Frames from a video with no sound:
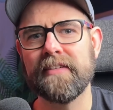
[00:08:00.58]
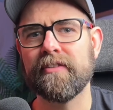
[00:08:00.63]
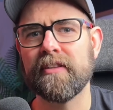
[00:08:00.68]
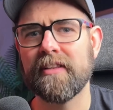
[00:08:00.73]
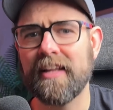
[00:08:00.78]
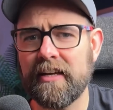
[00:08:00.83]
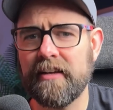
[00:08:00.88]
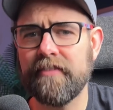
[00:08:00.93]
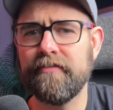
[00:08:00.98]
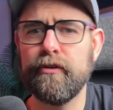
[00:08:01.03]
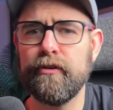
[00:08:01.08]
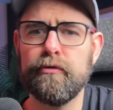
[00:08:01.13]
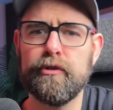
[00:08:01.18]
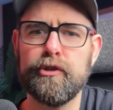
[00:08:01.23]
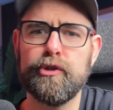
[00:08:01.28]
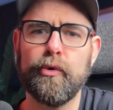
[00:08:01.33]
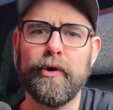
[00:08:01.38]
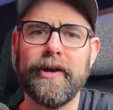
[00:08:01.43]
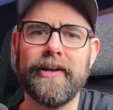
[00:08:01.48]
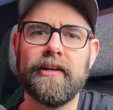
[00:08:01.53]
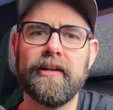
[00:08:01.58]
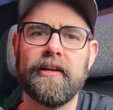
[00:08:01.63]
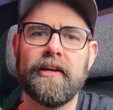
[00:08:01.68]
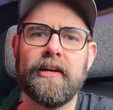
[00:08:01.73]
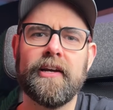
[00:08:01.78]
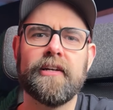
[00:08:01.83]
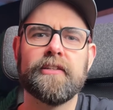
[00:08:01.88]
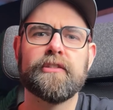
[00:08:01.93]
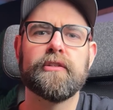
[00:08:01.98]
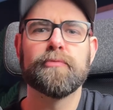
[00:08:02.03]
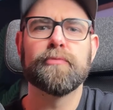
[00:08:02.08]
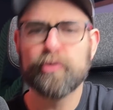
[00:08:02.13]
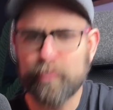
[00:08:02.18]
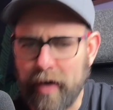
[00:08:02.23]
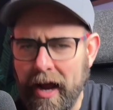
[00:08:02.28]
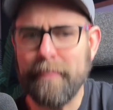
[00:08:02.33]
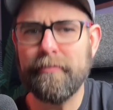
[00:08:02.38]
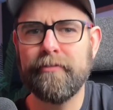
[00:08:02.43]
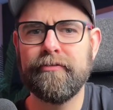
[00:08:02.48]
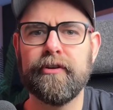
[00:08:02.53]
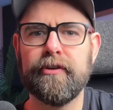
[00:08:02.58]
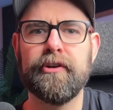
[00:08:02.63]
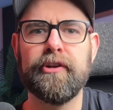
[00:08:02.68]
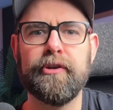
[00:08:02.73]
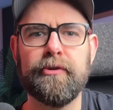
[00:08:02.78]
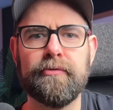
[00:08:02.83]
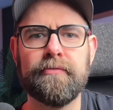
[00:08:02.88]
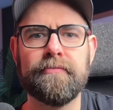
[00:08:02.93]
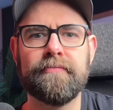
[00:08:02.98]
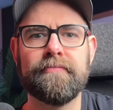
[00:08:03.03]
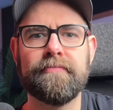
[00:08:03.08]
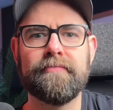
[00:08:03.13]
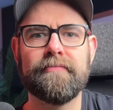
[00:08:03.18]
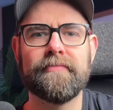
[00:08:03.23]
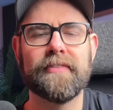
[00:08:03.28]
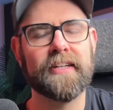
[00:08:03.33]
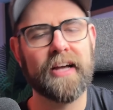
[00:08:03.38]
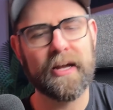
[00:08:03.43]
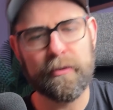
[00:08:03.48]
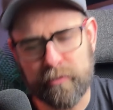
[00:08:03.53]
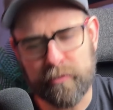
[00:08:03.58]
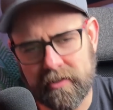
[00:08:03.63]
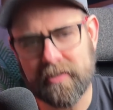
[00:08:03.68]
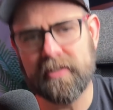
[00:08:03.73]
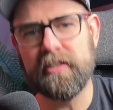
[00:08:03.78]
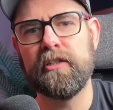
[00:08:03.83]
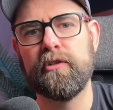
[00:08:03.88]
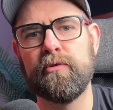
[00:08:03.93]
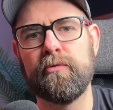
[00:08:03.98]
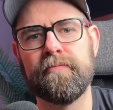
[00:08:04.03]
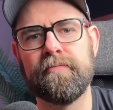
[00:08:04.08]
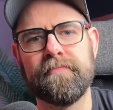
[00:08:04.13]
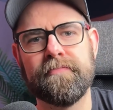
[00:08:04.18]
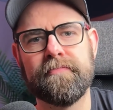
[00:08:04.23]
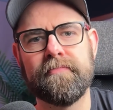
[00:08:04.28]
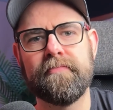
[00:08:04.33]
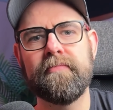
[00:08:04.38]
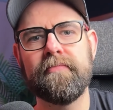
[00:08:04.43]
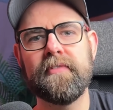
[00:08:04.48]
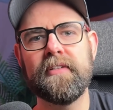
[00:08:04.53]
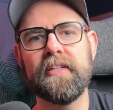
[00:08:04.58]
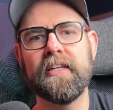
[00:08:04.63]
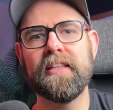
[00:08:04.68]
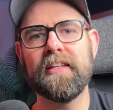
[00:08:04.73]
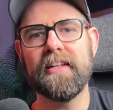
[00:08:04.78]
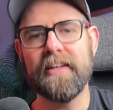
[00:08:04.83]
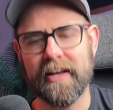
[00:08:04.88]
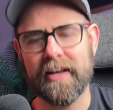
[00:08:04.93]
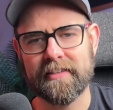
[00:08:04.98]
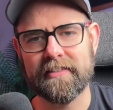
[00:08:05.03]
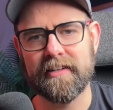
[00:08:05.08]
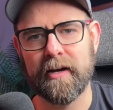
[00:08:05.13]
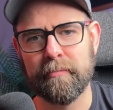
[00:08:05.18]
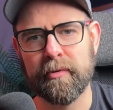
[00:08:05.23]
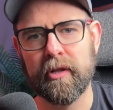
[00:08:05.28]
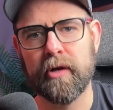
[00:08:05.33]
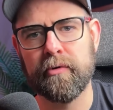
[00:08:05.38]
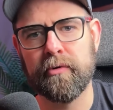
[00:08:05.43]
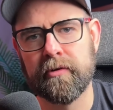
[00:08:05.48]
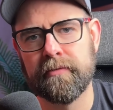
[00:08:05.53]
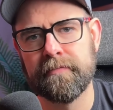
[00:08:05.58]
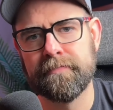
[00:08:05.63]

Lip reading: a like if you enjoyed, subscribe if you're new, and I will see you in the next upload.